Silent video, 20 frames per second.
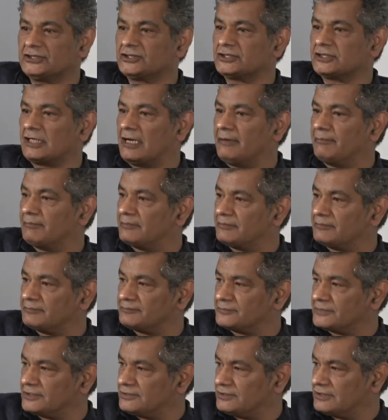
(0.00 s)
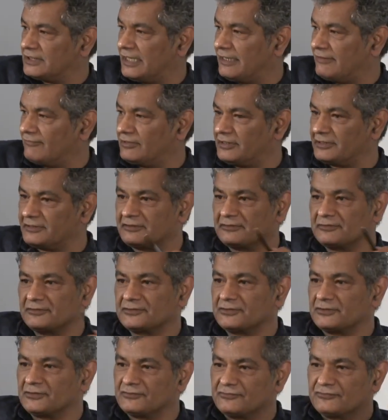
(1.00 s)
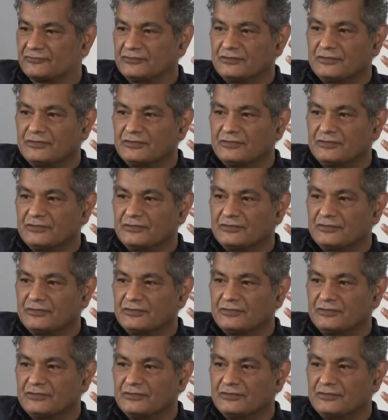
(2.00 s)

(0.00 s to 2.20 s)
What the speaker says: slum, that you have like, you know, sort of